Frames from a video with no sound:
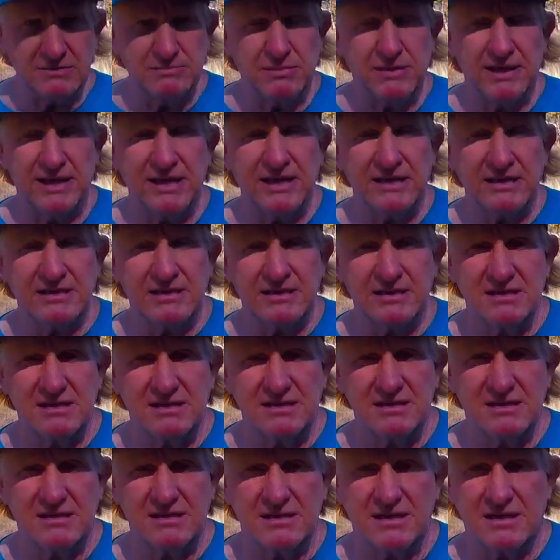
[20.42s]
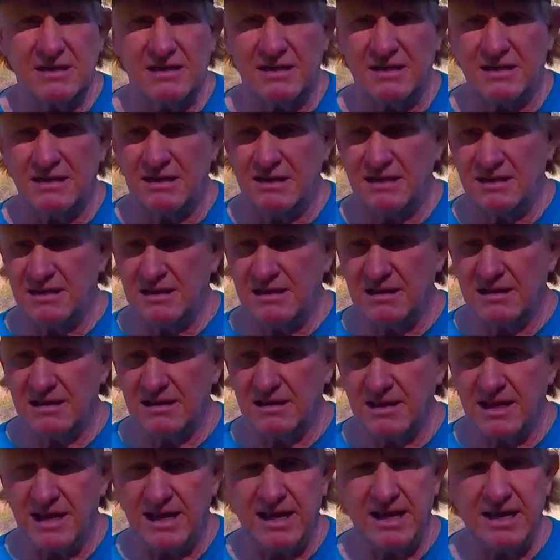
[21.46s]
plants,
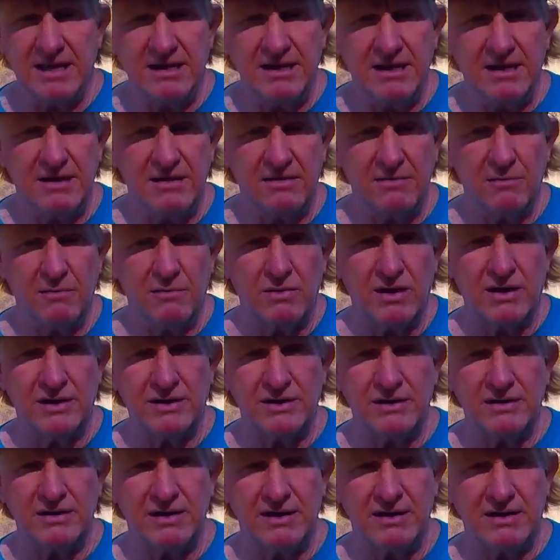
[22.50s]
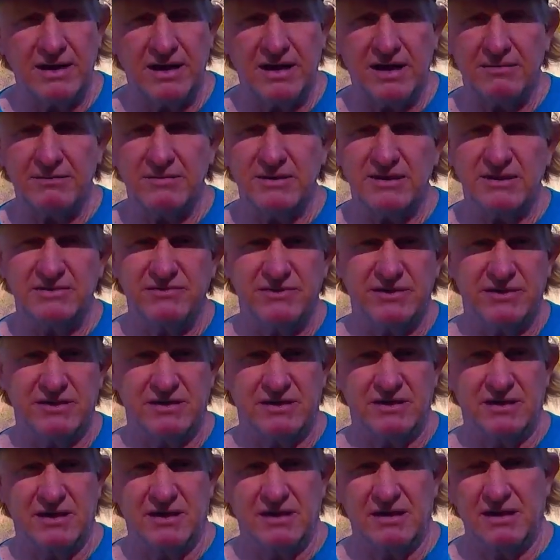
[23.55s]
land, water, and atmosphere.
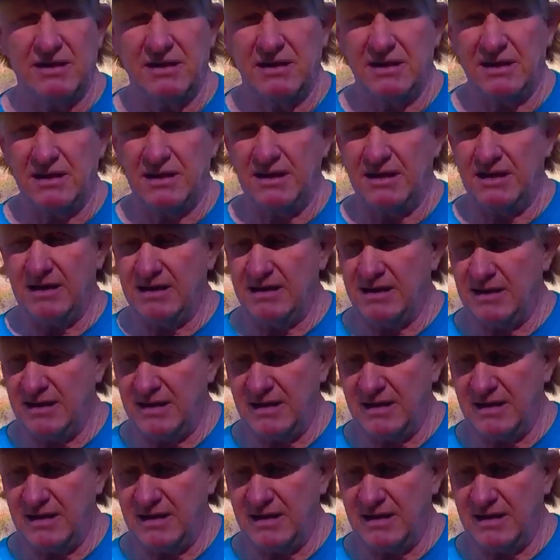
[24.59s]
And